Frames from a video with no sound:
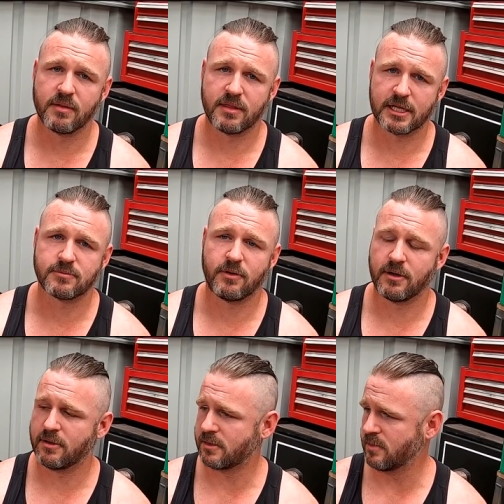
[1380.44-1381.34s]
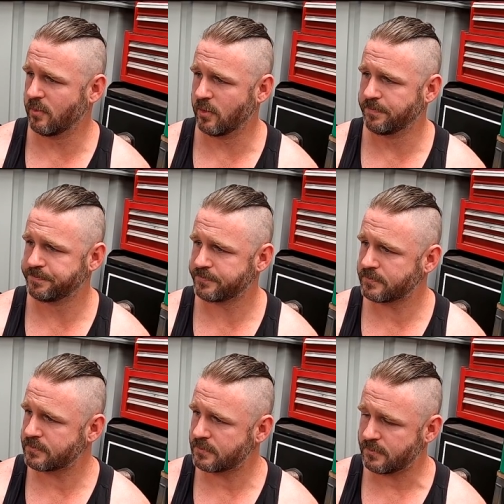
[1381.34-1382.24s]
yeah, that's why I like them more.
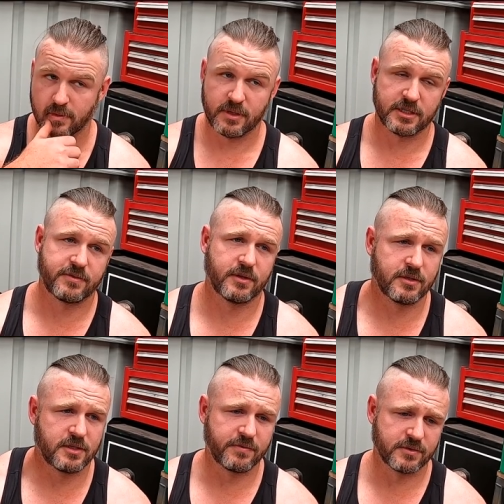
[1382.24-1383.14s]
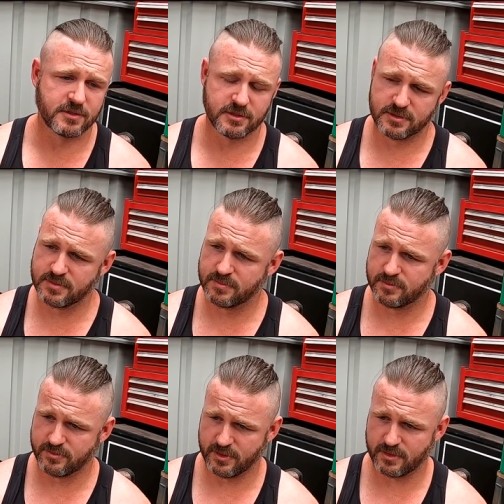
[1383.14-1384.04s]
Well, as for the differences
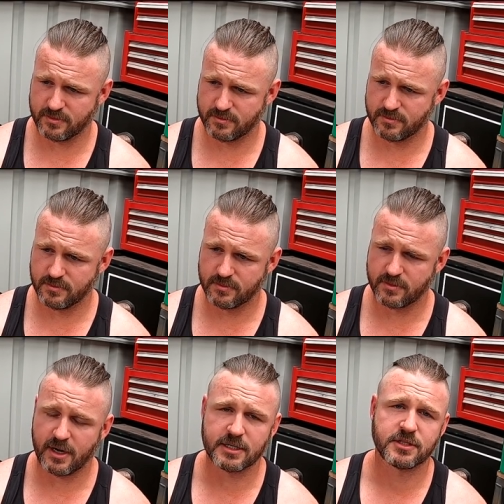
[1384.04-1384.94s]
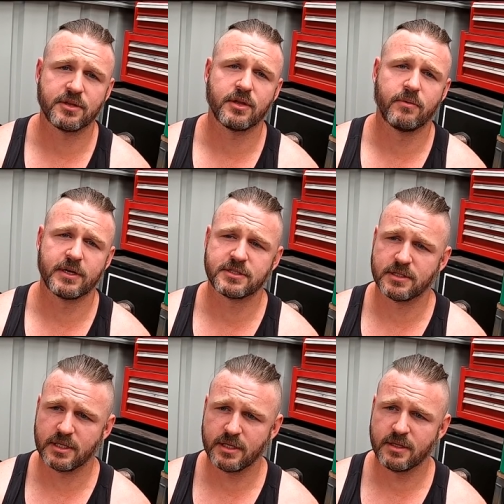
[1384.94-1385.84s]
between grass in the US
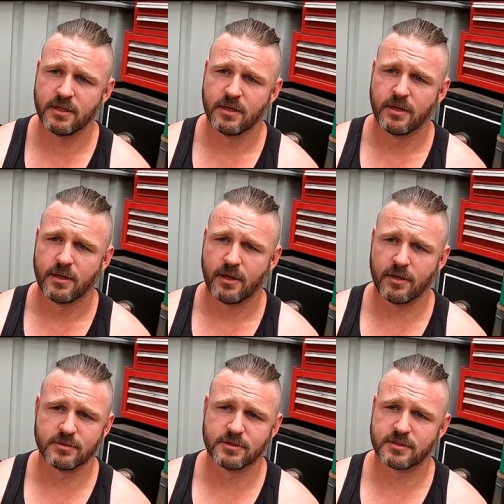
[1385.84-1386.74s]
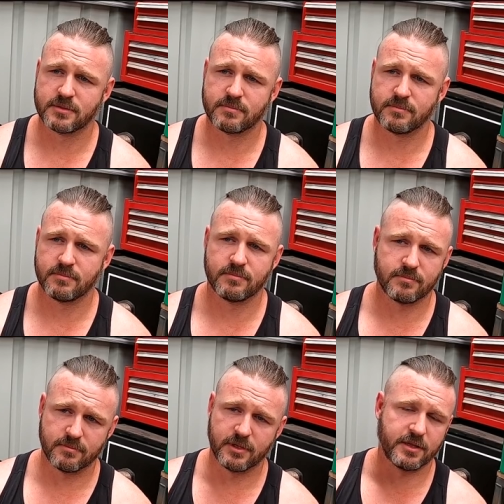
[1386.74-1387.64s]
and here, I'll just
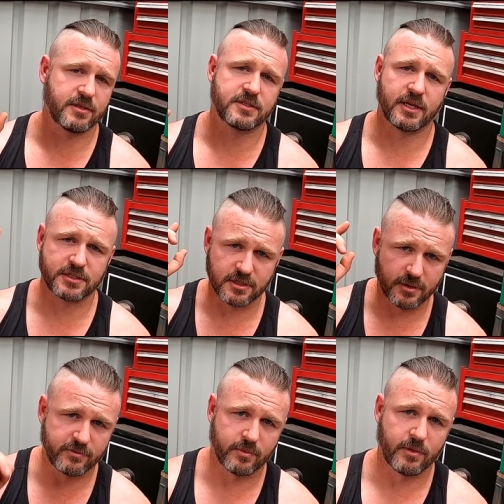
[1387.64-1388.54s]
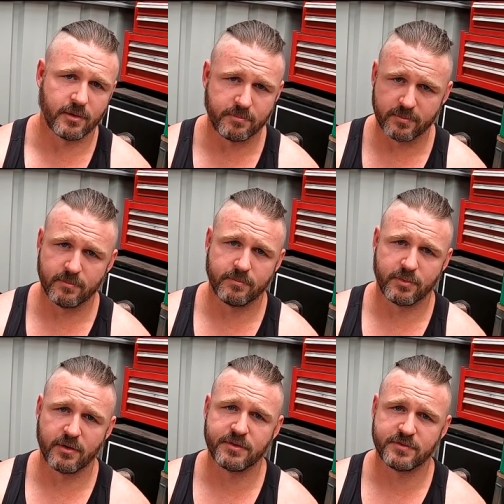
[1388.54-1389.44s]
let this excerpt from my pr
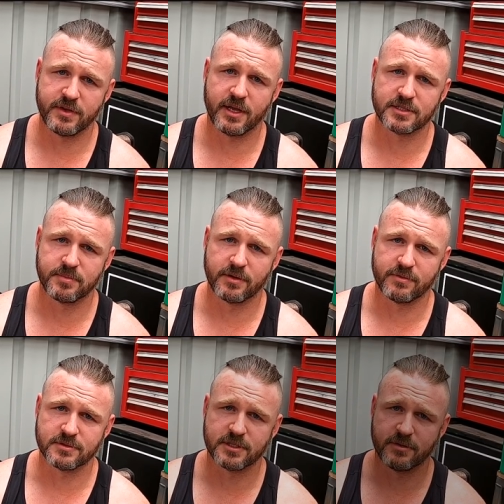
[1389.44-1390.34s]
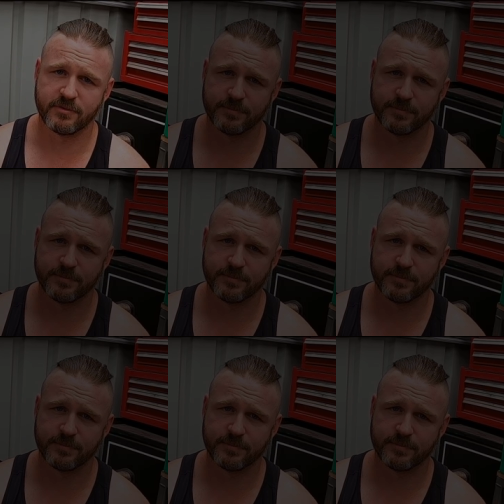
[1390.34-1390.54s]
previous video speak for itself.